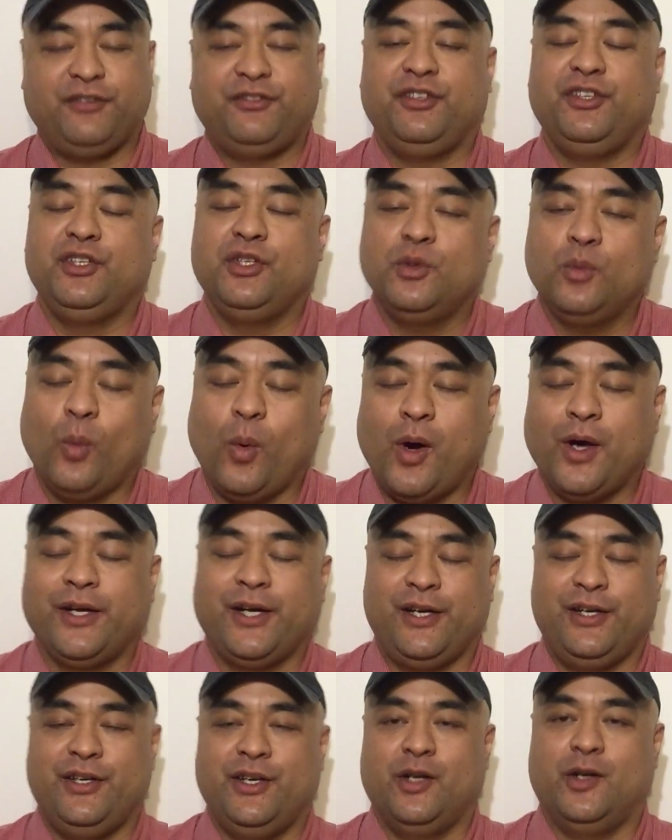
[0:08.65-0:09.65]
Do you want
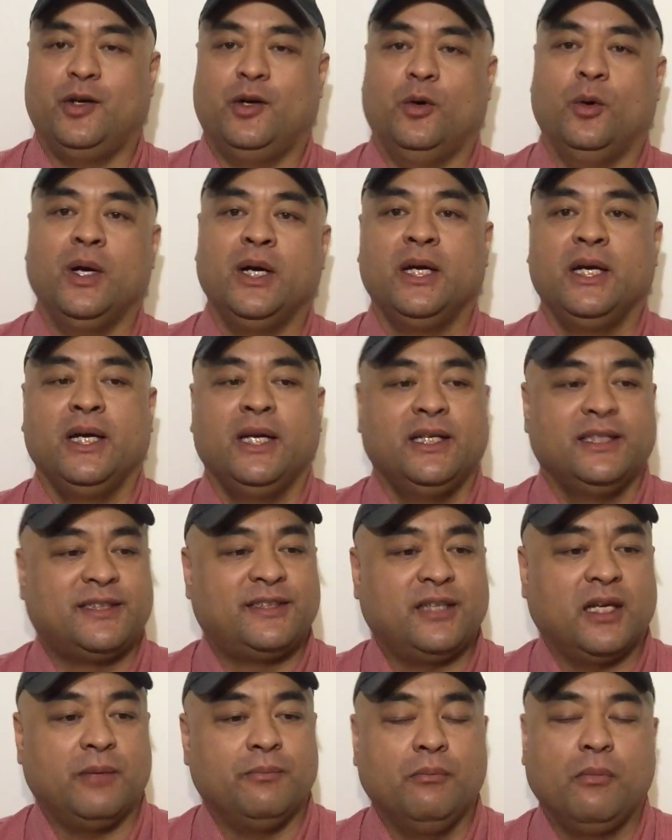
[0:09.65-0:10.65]
to know
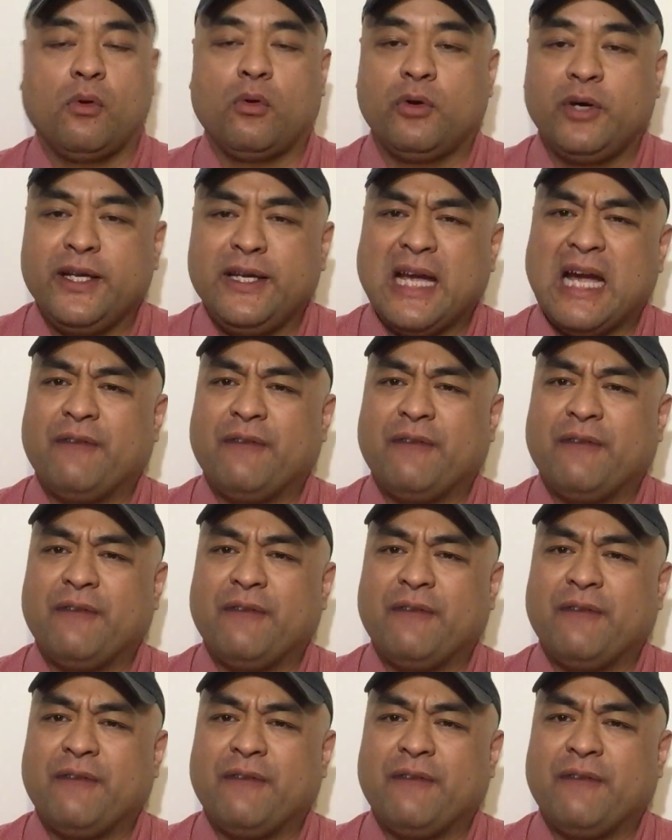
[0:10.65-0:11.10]
some morning